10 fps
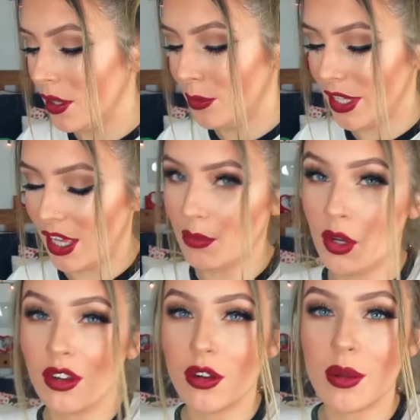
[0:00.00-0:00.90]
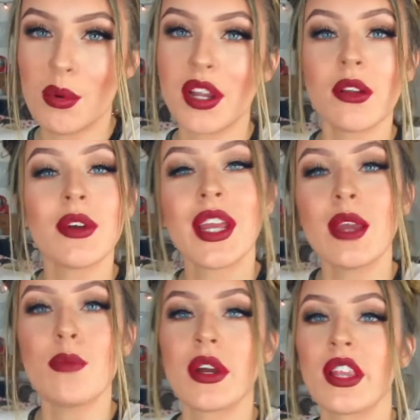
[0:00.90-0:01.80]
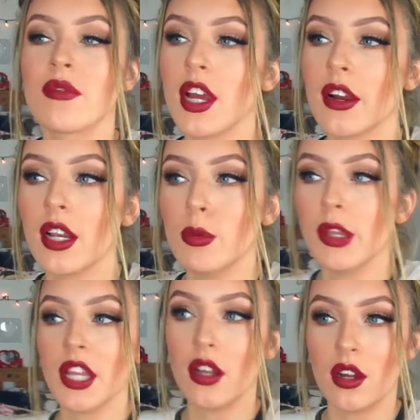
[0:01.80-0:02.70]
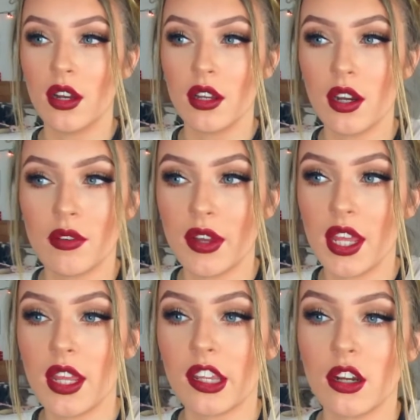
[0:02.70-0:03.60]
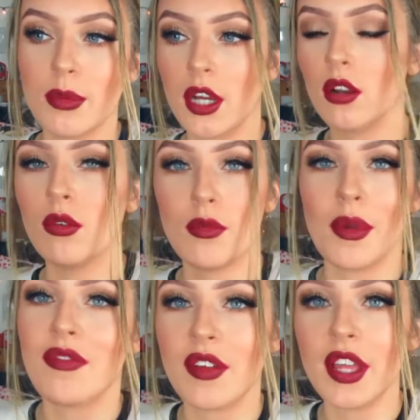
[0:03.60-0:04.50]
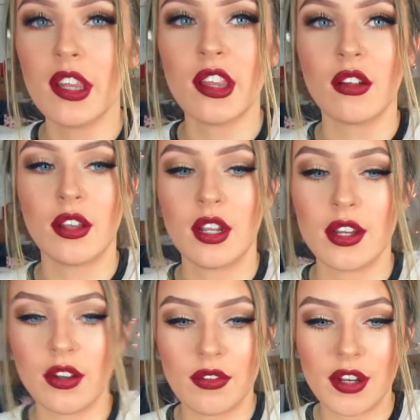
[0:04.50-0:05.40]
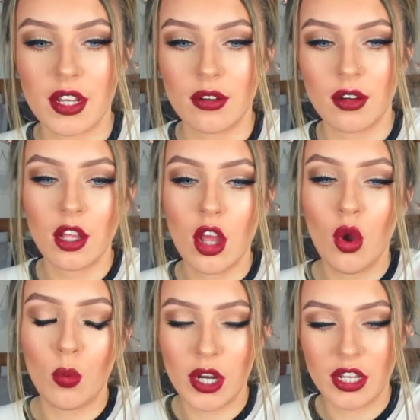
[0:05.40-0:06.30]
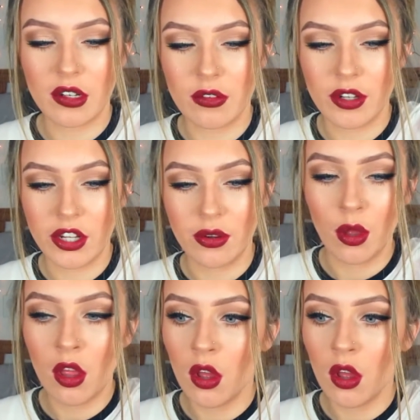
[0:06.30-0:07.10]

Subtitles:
But yeah, I'm hungry, but I don't want to eat because I have dark lipstick on, and then if I eat, it's going to be all over my face until I do the video. When I do the video.